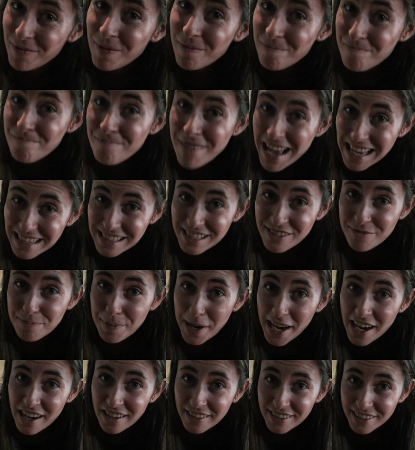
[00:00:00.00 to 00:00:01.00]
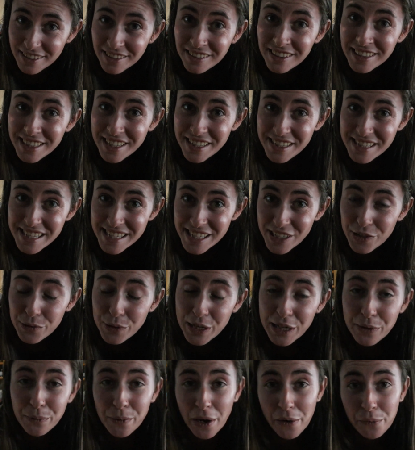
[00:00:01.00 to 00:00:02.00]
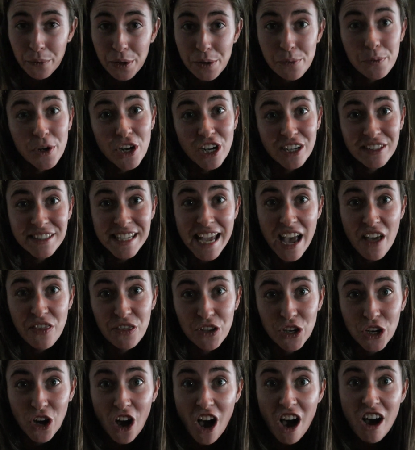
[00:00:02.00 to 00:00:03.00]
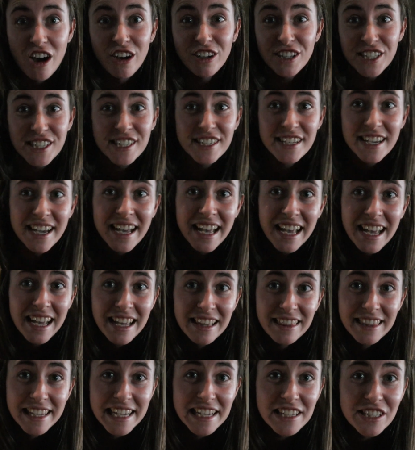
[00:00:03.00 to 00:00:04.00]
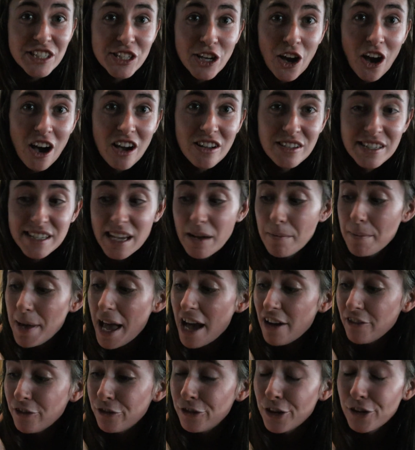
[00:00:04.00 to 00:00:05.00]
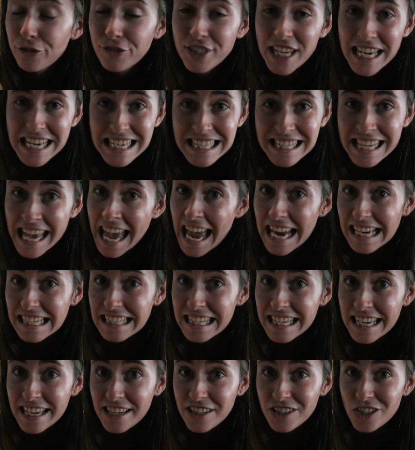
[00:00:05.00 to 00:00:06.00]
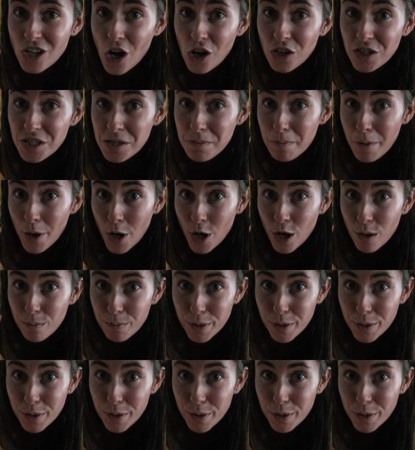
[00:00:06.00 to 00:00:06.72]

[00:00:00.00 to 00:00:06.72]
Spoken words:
massive bargain considering when we worked out the cost. These cost about $15 to $18 per